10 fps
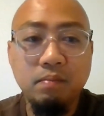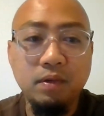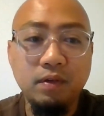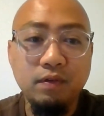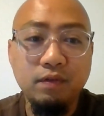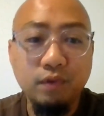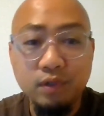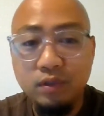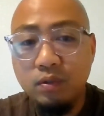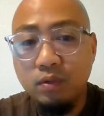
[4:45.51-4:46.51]
Before
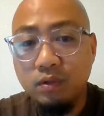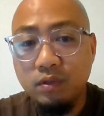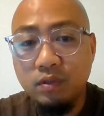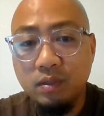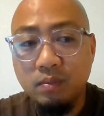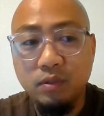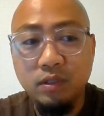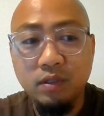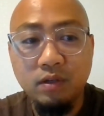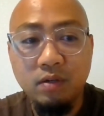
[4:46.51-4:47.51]
this course, I
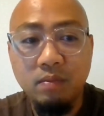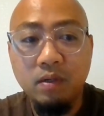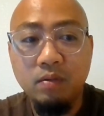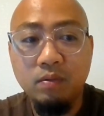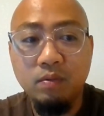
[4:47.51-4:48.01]
mostly thought about